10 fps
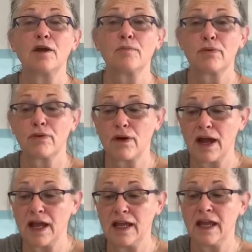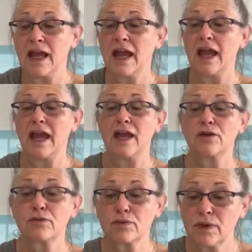Pray and
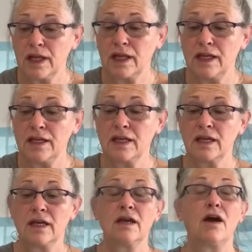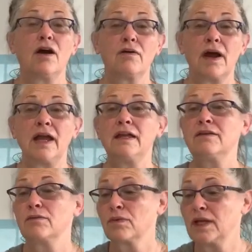read, all right?
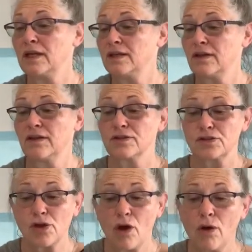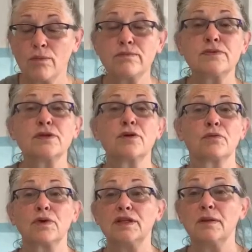Read the Psalms,
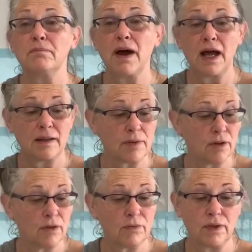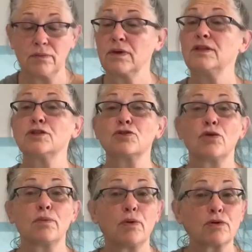read the Bible. We read the
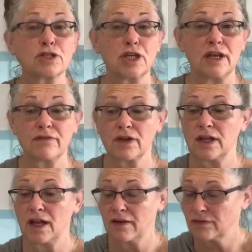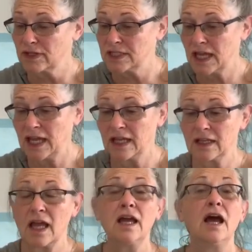Torah portion every
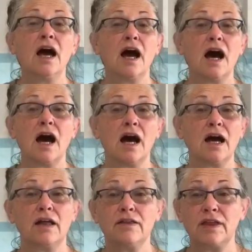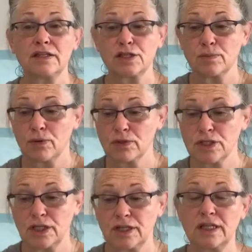day. That's the
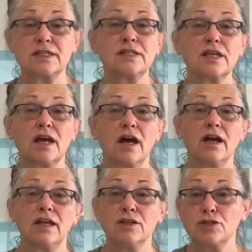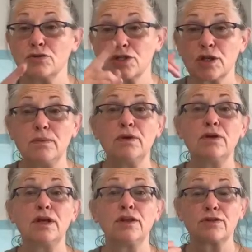portion that's in the Jewish
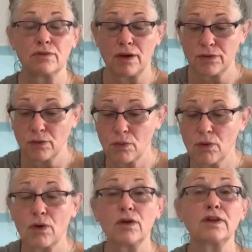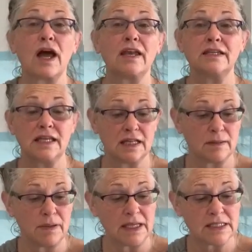community throughout the world on a daily
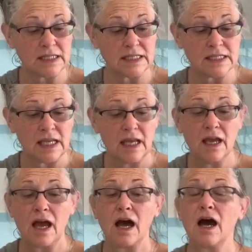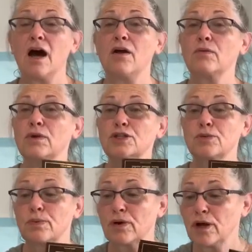basis. Read your
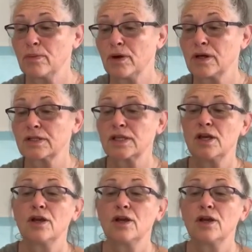prayer books.